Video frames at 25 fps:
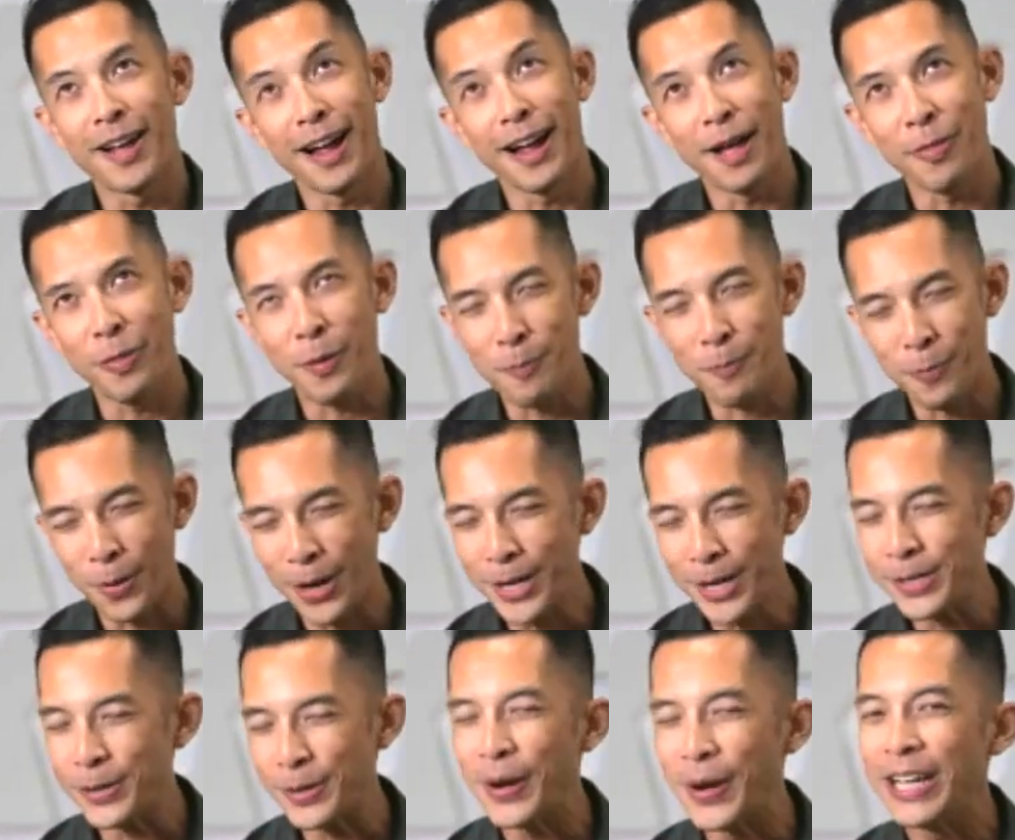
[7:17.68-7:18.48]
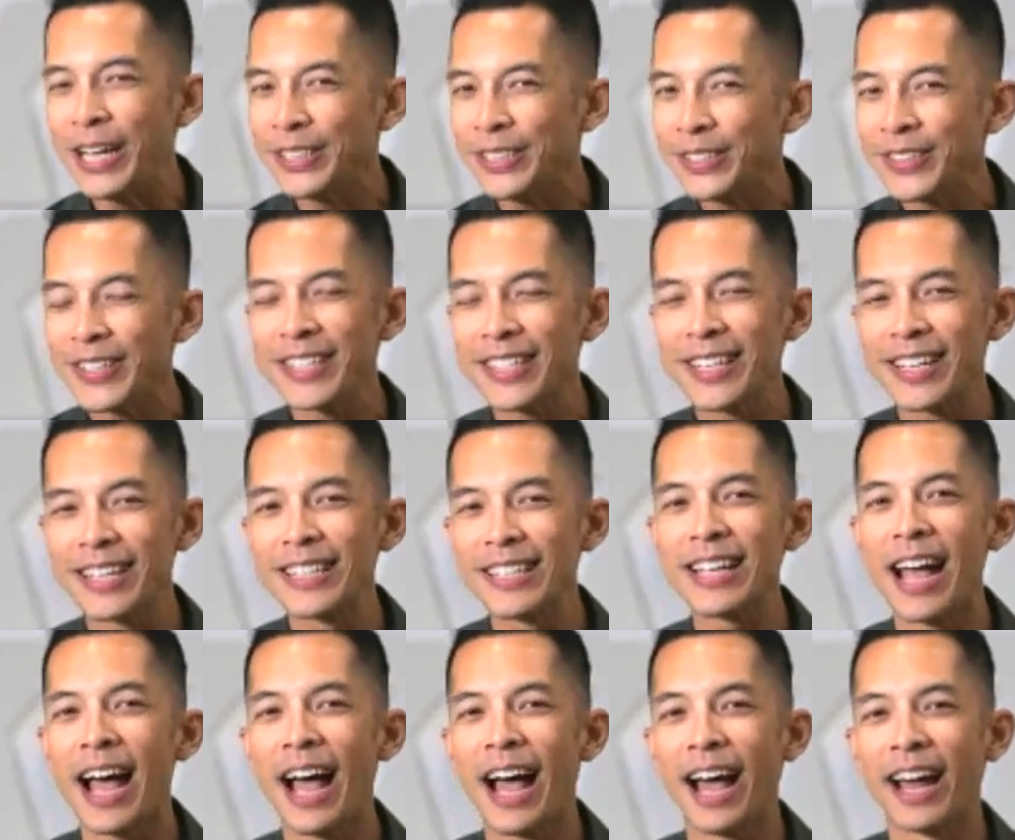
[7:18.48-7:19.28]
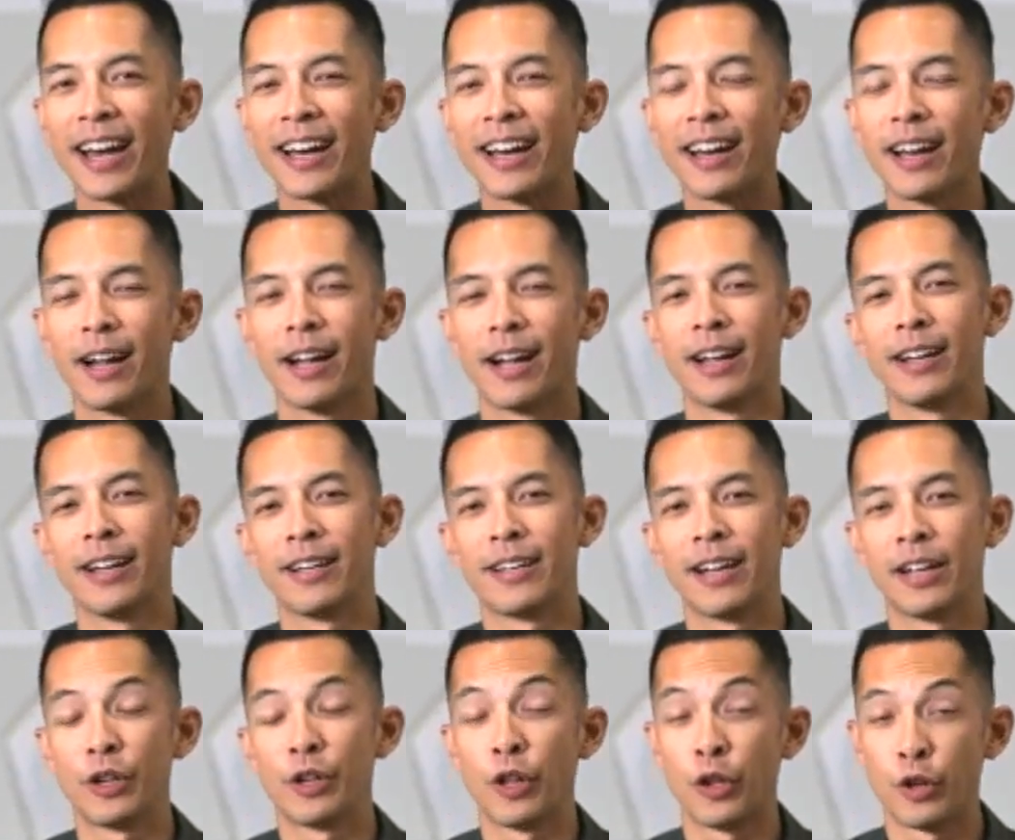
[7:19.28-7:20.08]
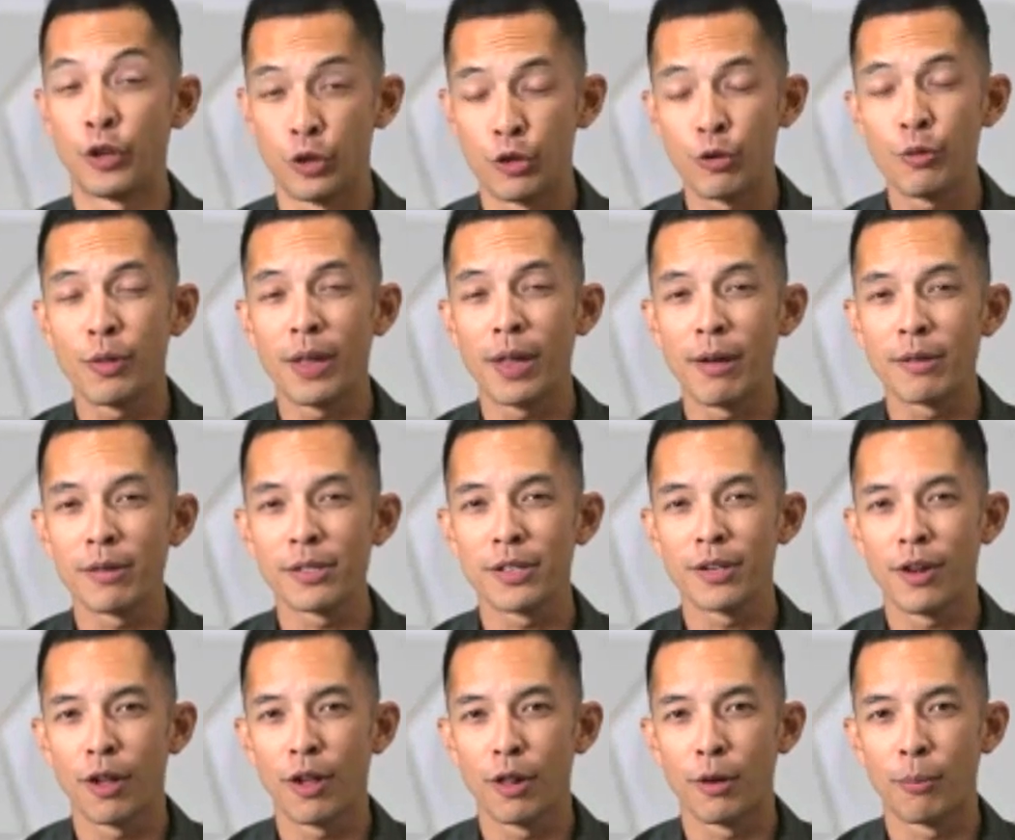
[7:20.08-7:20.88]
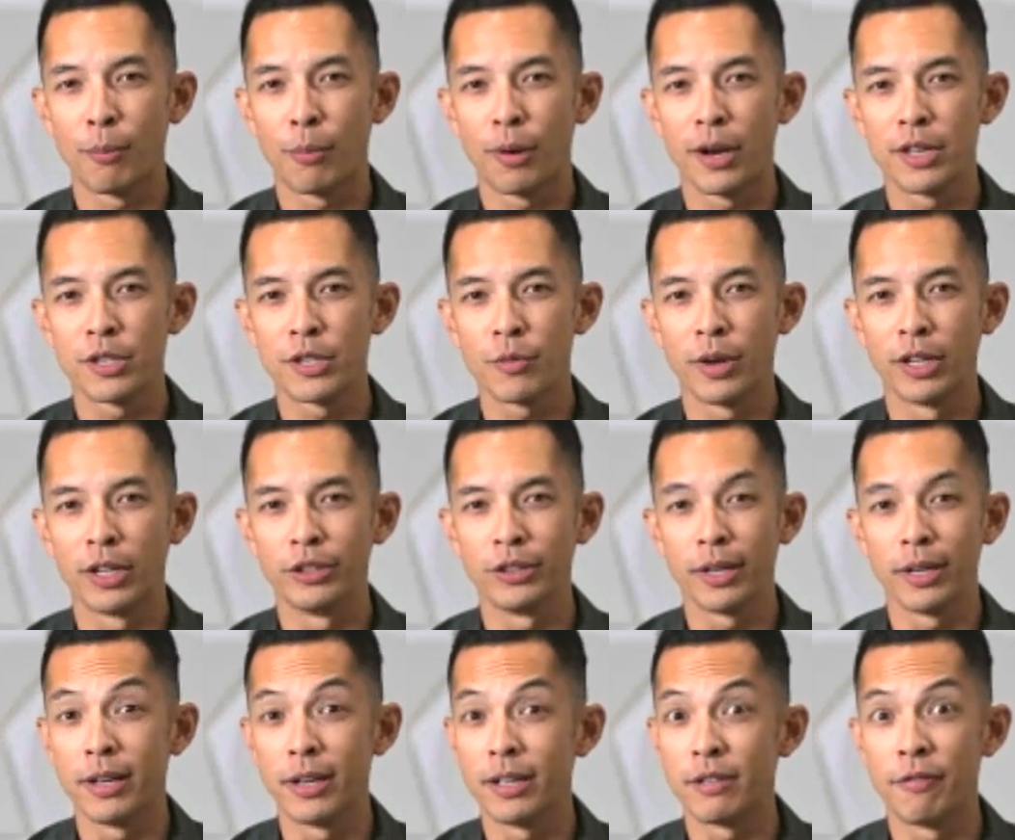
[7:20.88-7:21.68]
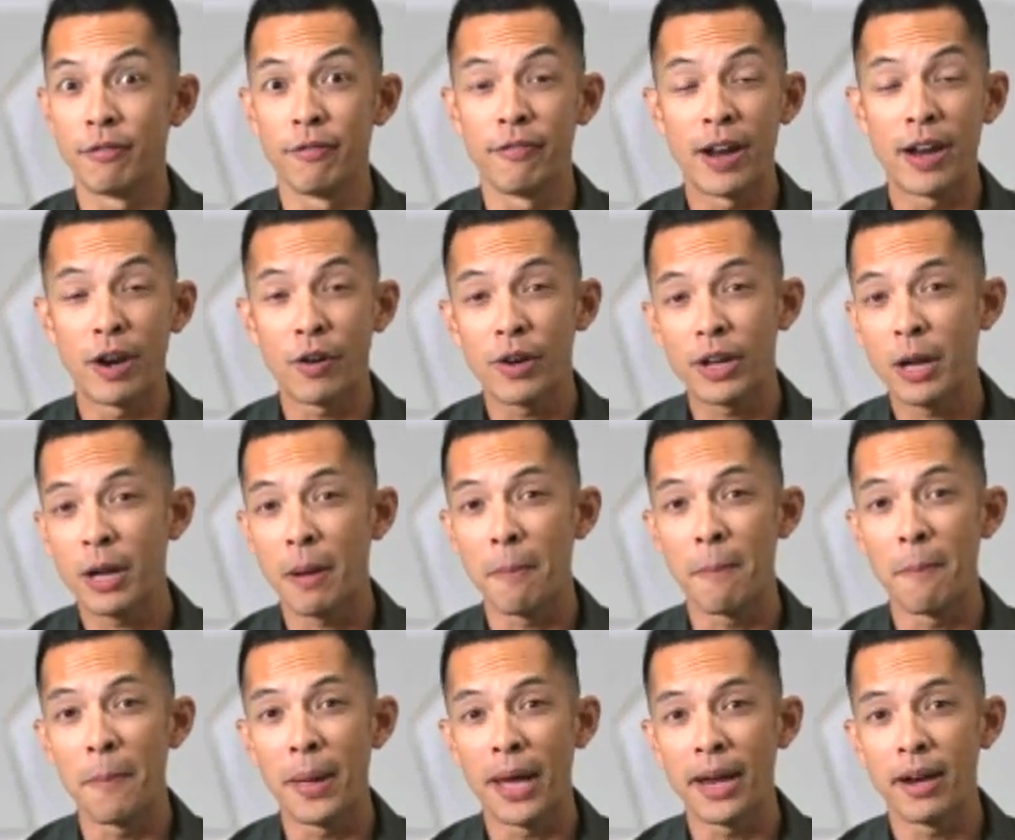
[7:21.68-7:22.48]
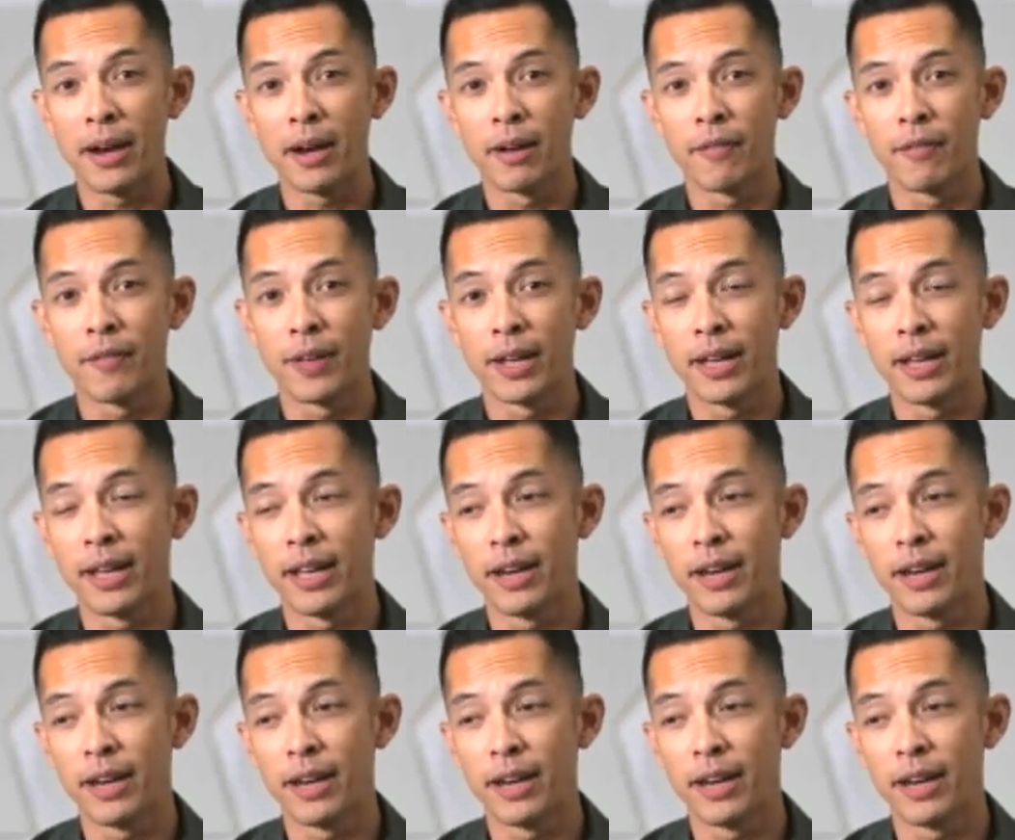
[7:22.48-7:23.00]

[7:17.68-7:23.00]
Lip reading: At the price range this is at the $2,000 price range, it is very competitive,